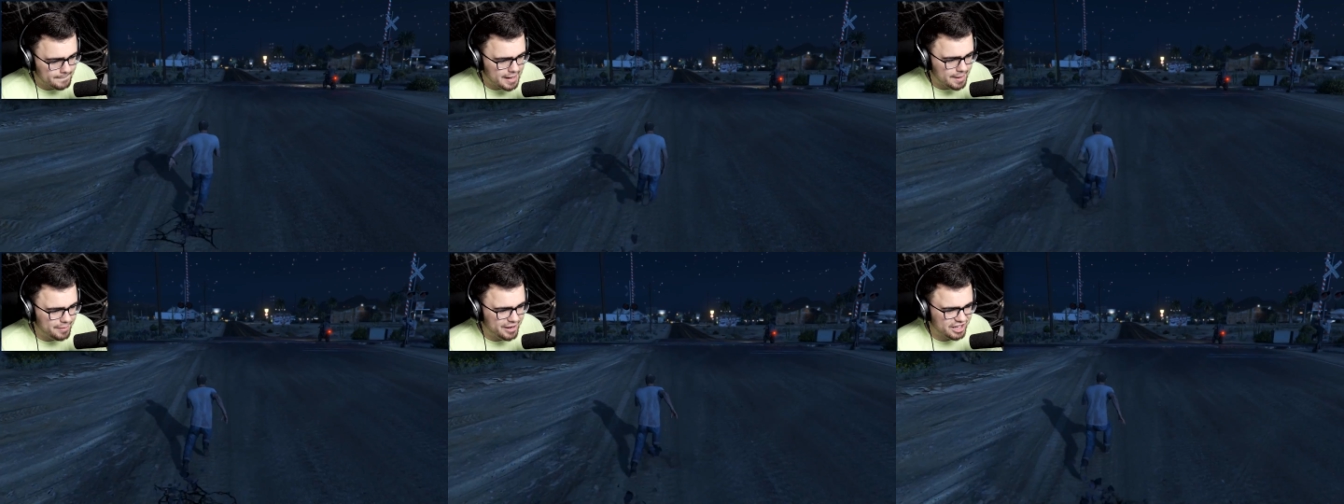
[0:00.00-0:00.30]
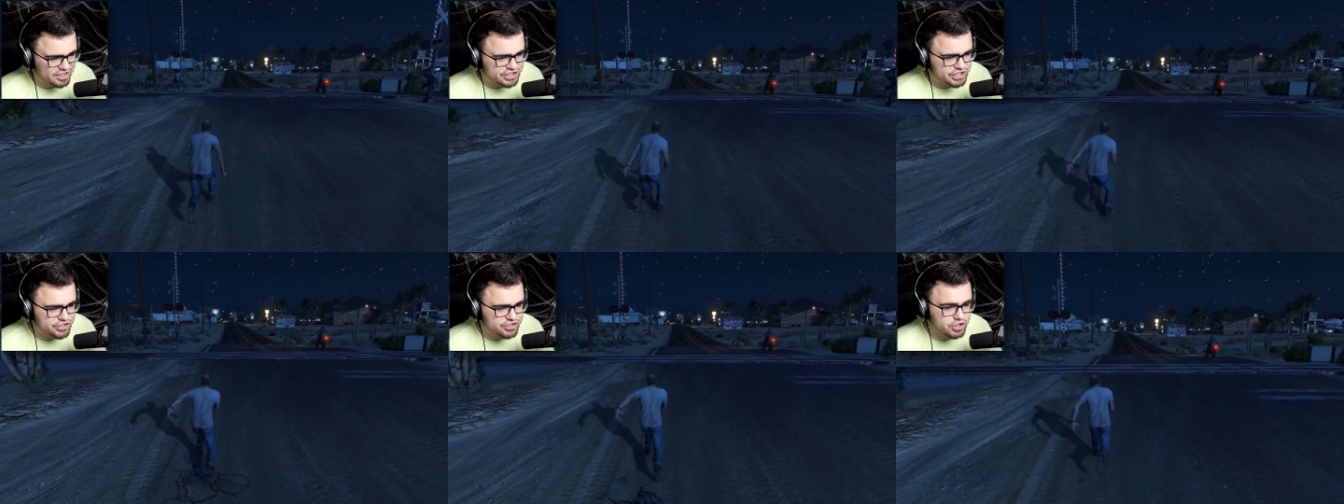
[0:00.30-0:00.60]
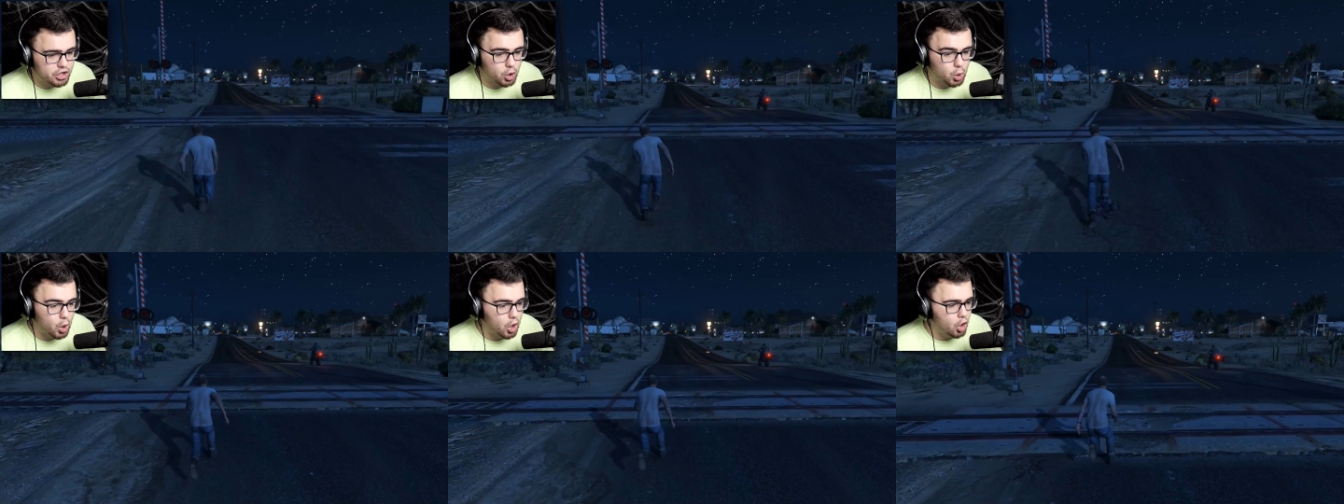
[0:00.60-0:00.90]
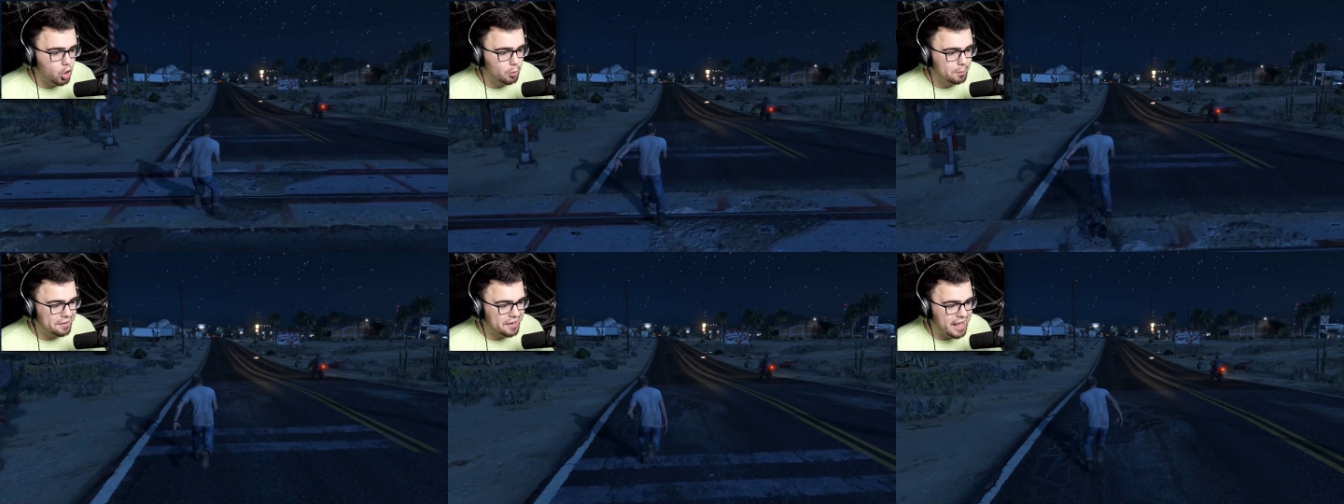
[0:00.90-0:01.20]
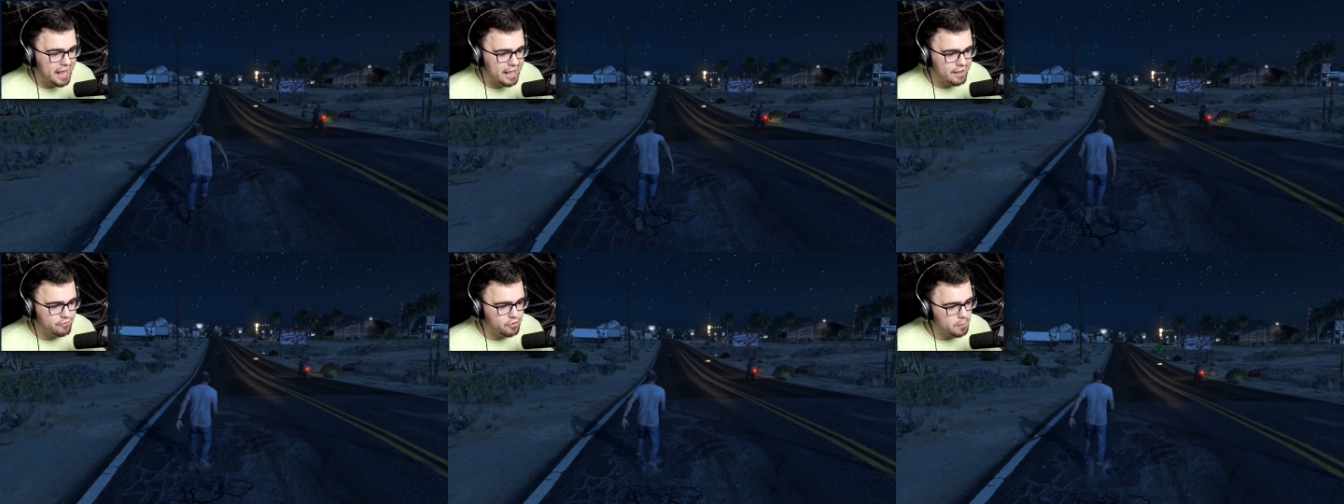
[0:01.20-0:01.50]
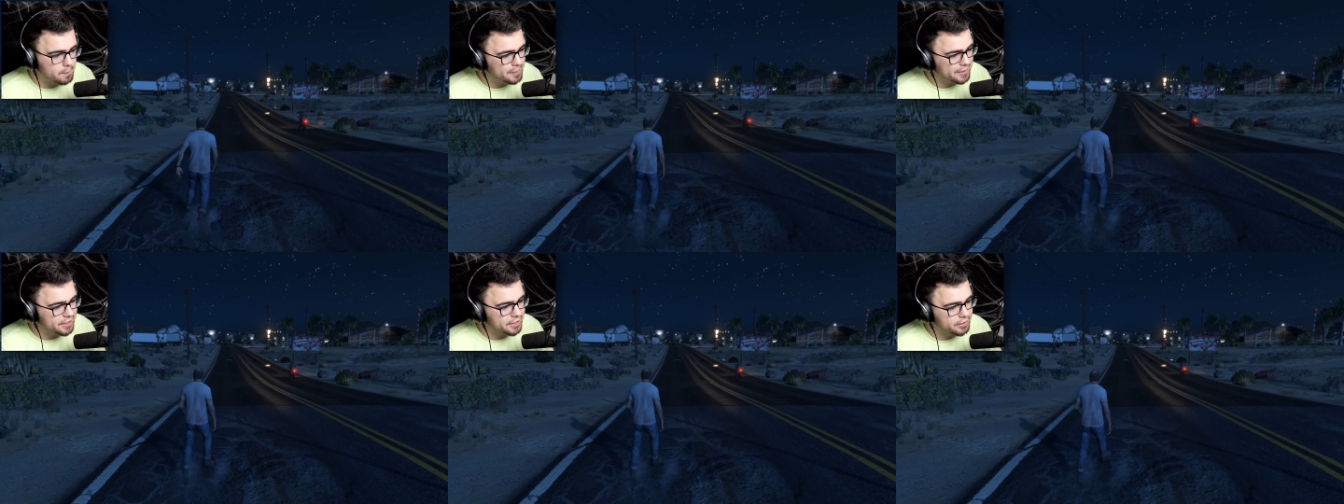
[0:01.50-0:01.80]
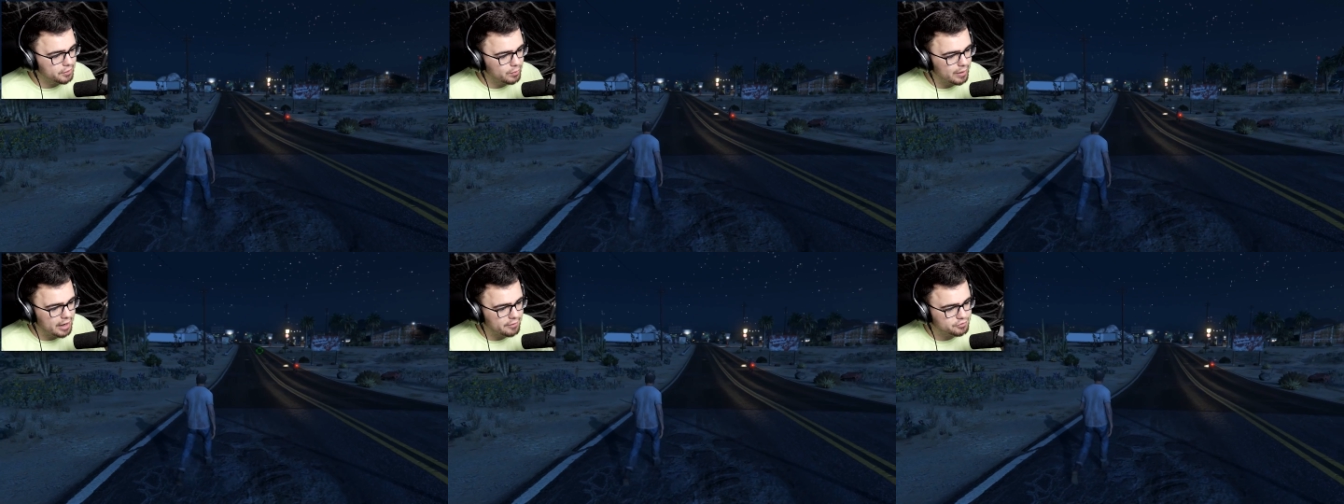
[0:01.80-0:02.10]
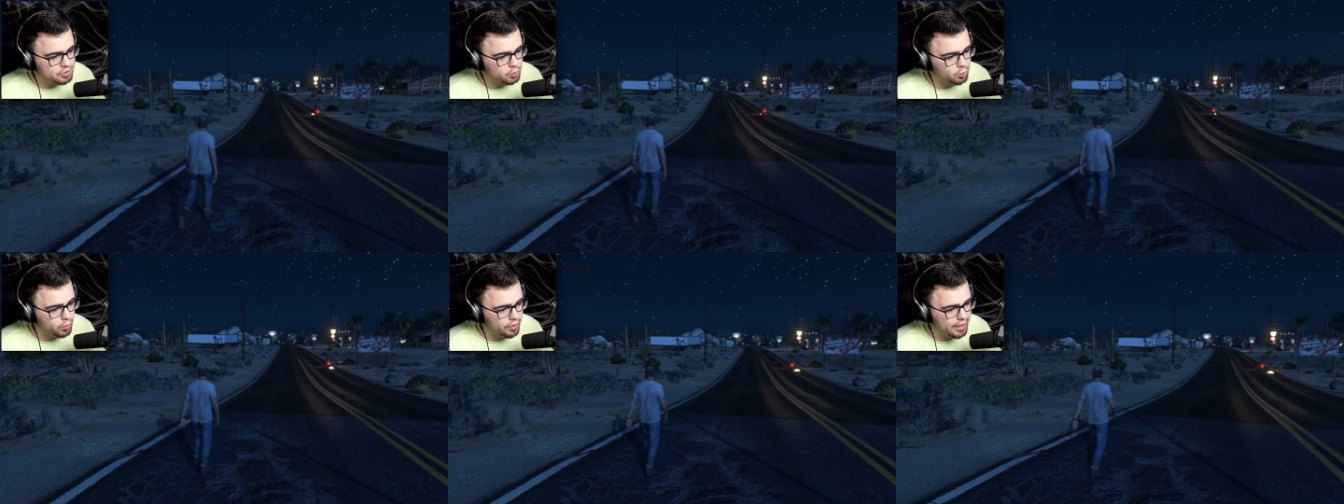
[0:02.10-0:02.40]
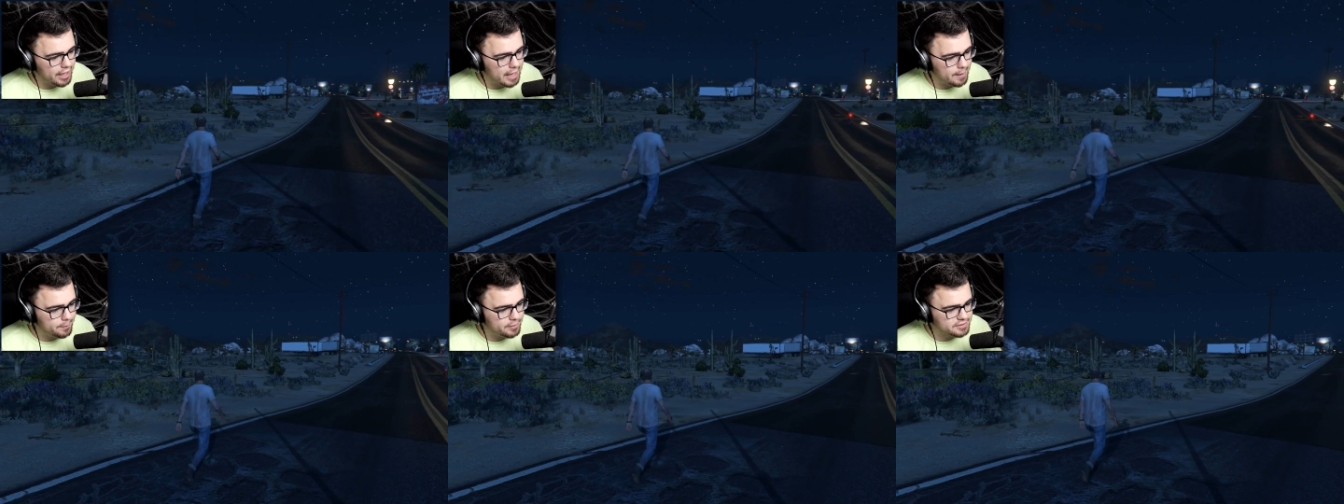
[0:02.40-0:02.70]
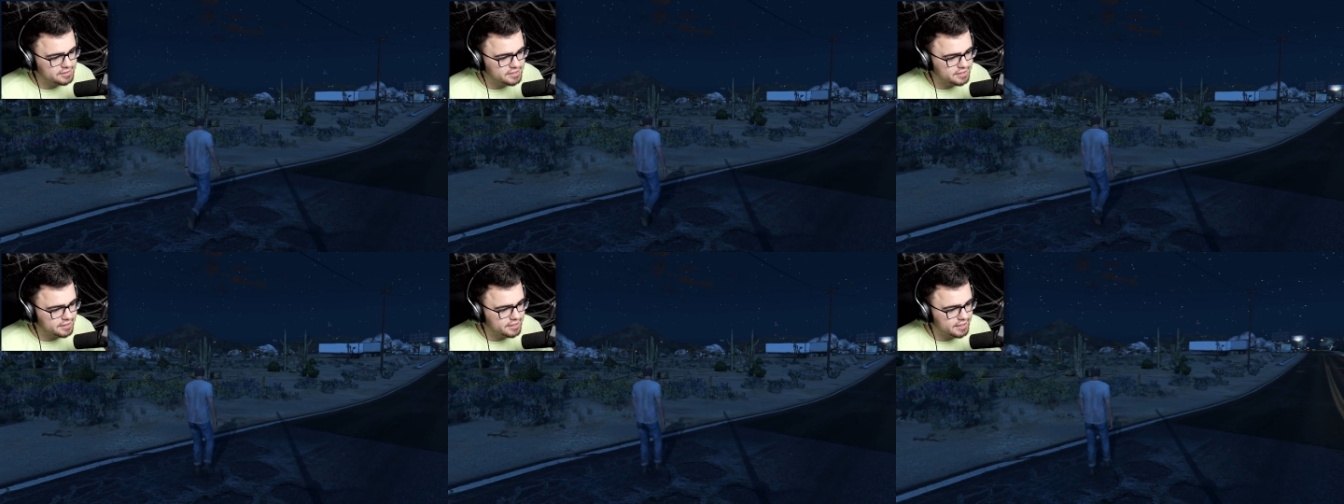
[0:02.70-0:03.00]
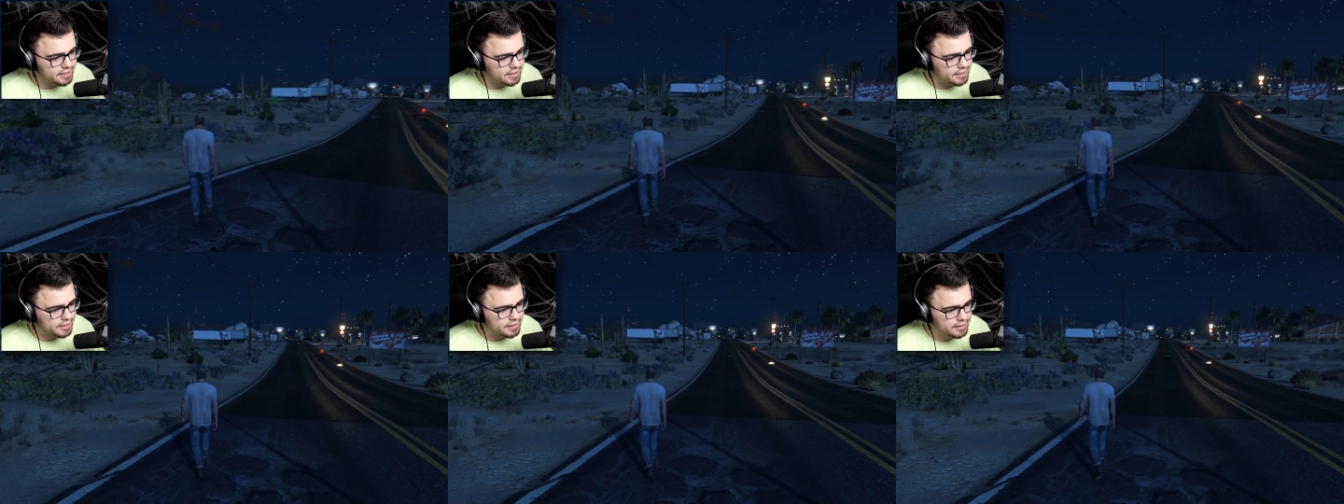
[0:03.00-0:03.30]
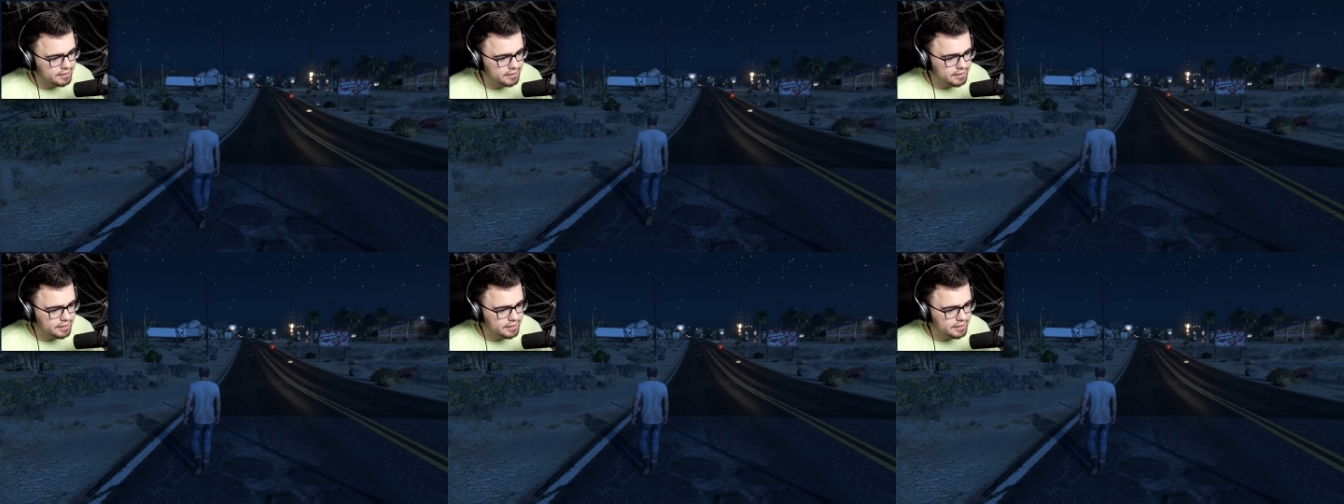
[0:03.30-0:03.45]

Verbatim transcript: Maybe I'll just go home and have a beer after what happened today.